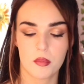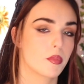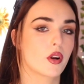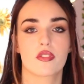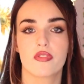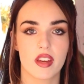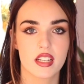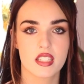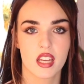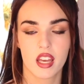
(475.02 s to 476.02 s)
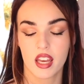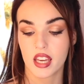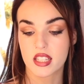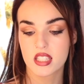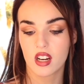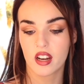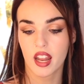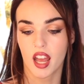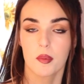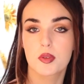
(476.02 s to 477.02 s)
not perfect, it's
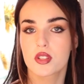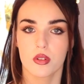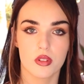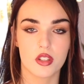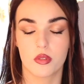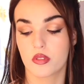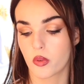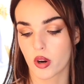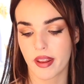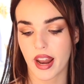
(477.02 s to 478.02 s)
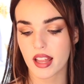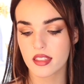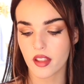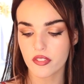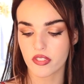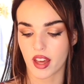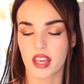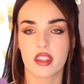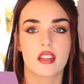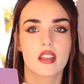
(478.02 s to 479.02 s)
not absolutely uniform, and I love
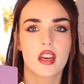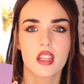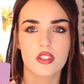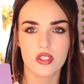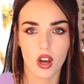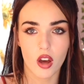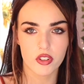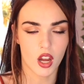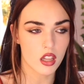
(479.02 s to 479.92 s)
that. And the soft